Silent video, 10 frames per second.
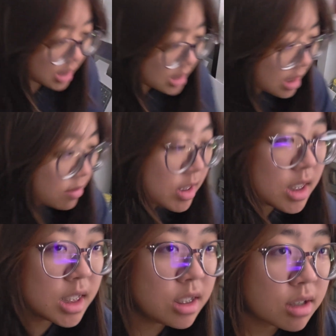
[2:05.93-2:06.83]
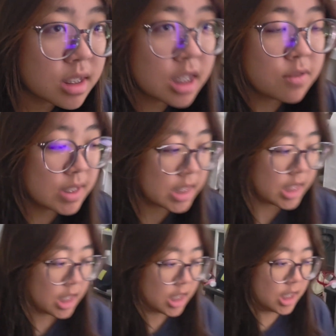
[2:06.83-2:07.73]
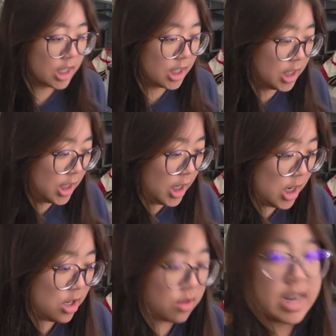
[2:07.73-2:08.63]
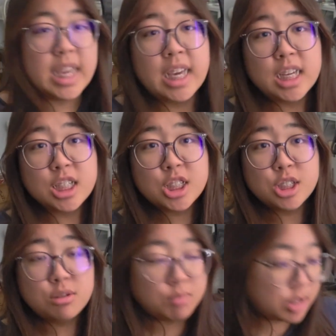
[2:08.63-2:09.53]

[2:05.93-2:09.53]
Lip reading: I just have chunky yarn left in like a grayish